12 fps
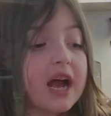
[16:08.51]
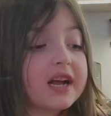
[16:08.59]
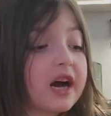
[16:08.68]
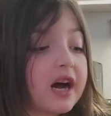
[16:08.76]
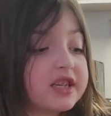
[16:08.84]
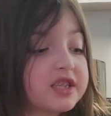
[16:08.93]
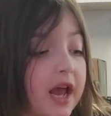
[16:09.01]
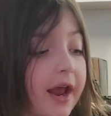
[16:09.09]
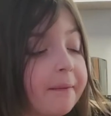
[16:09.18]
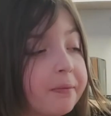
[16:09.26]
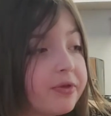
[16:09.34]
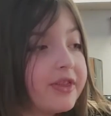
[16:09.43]
gotta say,
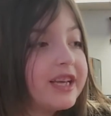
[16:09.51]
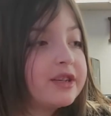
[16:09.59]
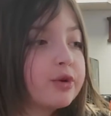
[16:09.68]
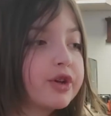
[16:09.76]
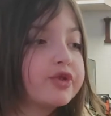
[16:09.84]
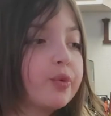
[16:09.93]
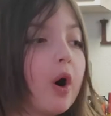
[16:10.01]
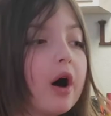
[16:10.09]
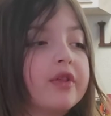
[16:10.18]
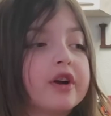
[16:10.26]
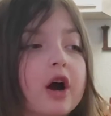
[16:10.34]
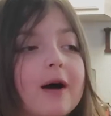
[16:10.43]
these ones won
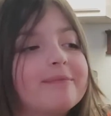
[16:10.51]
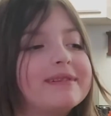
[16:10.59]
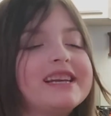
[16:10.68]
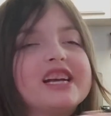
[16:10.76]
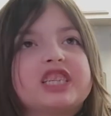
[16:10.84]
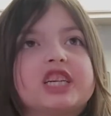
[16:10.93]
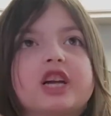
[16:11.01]
the competition